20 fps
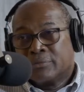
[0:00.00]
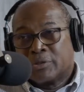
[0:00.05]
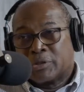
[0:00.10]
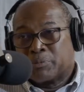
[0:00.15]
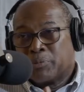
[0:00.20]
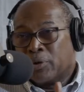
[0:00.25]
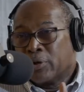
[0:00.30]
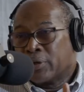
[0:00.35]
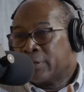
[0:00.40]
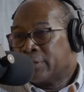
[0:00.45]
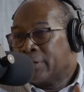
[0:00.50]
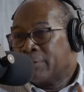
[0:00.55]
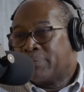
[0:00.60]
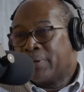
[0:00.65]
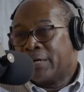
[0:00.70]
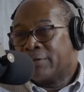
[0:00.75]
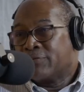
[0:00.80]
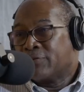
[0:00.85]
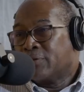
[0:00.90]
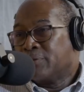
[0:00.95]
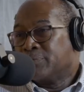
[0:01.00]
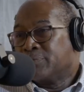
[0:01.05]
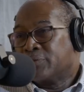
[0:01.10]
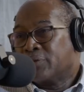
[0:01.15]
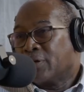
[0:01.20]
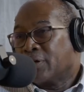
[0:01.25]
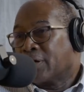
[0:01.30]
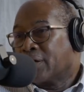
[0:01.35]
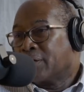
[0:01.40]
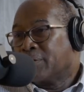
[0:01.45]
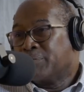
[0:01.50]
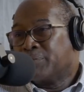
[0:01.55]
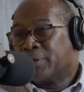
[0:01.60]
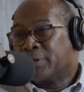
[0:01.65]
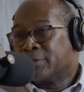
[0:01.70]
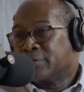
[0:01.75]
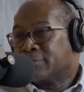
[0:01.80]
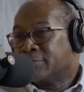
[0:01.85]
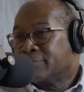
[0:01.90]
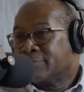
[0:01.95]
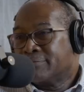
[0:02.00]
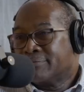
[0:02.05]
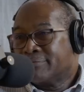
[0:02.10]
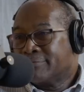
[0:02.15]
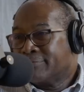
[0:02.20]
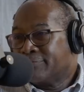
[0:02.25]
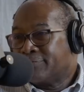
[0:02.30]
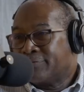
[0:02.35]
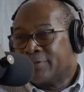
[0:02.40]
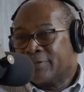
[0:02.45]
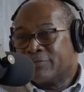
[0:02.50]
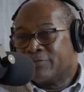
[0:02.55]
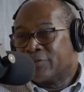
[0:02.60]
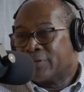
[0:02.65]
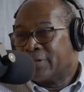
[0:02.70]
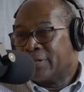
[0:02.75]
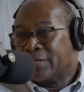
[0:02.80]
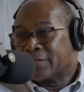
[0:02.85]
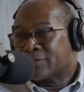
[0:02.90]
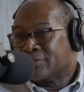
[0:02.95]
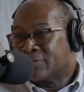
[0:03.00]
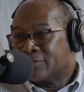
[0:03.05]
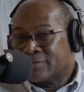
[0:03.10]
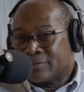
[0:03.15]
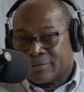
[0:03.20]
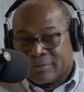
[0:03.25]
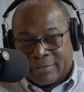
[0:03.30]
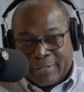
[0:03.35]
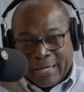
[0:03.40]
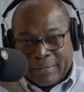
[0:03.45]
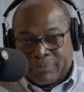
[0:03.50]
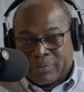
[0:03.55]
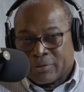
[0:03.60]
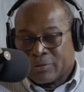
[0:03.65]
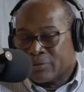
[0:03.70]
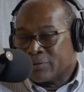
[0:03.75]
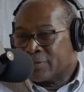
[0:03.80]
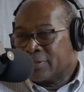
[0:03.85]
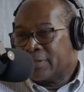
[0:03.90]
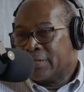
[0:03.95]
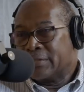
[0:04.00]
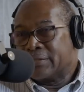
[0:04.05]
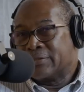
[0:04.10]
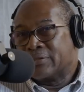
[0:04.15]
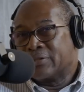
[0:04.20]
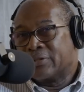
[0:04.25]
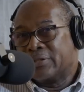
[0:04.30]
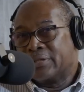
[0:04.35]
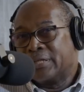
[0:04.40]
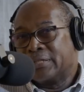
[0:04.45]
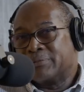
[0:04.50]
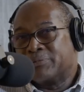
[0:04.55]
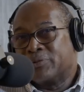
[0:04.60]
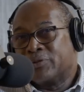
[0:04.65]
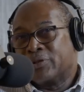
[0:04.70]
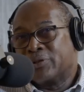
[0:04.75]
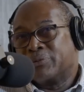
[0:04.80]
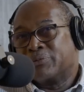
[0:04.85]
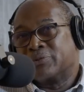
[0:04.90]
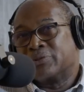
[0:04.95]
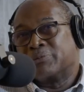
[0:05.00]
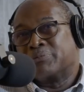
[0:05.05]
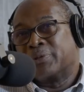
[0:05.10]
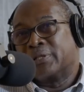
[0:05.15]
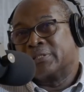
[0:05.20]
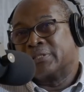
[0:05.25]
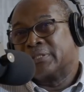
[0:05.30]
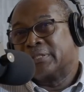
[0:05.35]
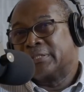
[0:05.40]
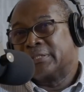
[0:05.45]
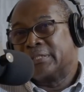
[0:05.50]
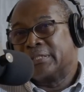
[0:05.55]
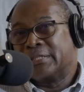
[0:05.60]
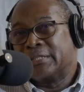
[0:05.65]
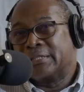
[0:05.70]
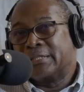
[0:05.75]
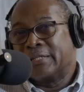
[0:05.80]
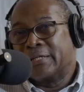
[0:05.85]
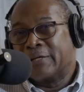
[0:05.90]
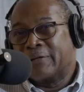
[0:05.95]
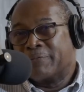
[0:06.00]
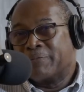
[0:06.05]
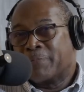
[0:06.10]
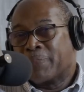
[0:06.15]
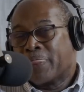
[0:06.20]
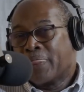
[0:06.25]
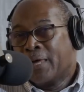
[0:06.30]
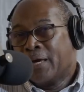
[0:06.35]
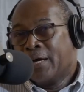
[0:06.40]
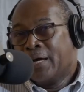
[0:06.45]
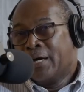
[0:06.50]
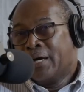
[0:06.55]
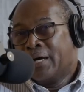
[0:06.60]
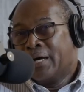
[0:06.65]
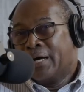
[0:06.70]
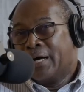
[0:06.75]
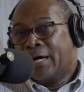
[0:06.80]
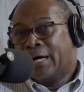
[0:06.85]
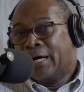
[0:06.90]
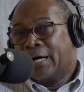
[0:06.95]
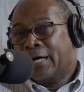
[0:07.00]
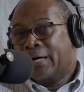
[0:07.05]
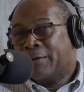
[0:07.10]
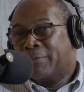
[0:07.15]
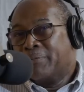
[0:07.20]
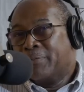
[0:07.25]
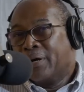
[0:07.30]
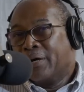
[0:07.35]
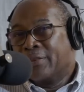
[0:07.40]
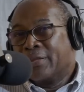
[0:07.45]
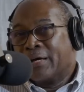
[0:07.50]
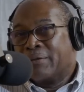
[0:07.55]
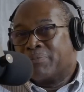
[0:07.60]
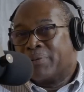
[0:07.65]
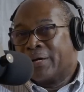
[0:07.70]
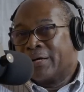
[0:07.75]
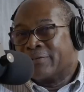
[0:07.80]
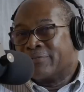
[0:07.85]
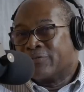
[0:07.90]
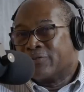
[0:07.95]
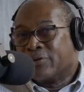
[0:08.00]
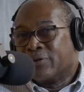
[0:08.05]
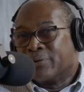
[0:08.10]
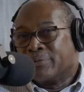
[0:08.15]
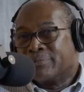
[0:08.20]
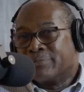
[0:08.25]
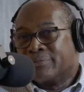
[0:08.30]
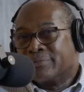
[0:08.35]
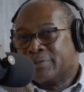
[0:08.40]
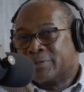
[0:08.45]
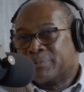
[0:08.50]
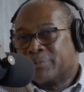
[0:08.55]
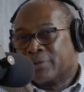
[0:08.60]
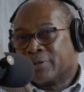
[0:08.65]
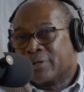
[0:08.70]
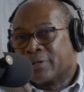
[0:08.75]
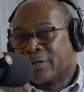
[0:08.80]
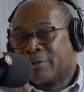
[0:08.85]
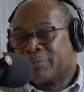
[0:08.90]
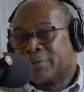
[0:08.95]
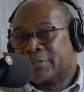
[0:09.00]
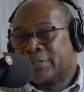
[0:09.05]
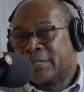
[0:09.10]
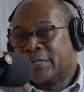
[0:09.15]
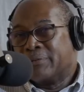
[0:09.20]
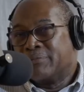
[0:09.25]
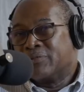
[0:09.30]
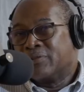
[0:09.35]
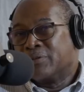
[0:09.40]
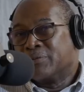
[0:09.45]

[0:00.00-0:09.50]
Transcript: Spoke on their platform talking about free and fair elections and absolutely necessary. Desmond Hoyt was the president at the time. On that platform, spoke a couple of times.